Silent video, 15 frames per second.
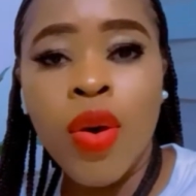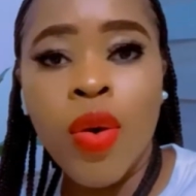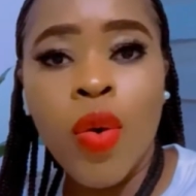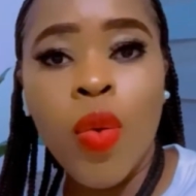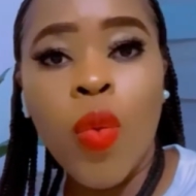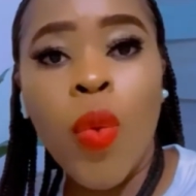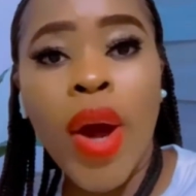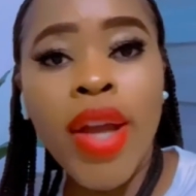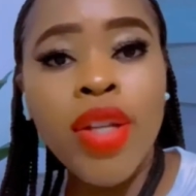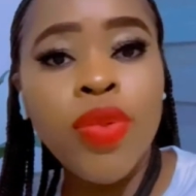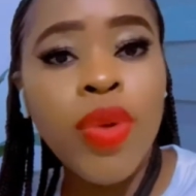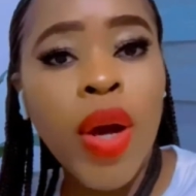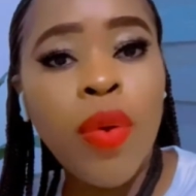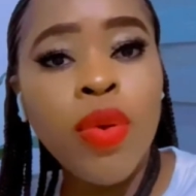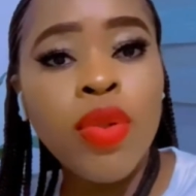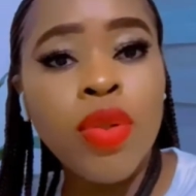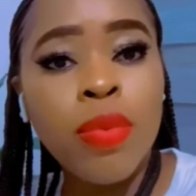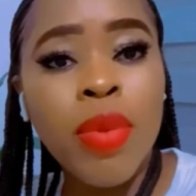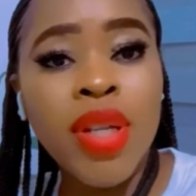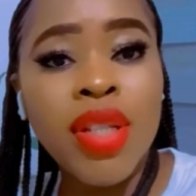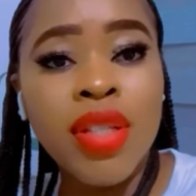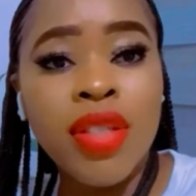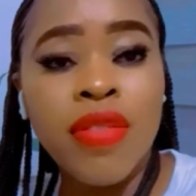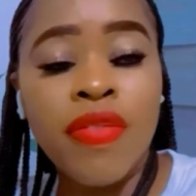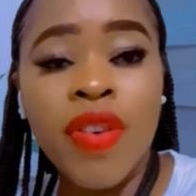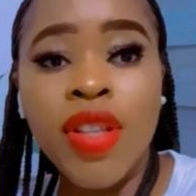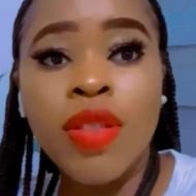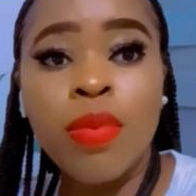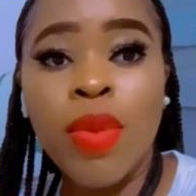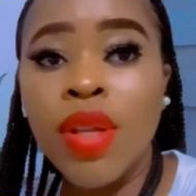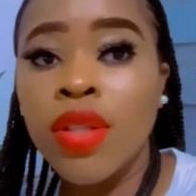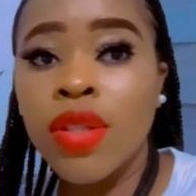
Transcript: why do I want to make this investment?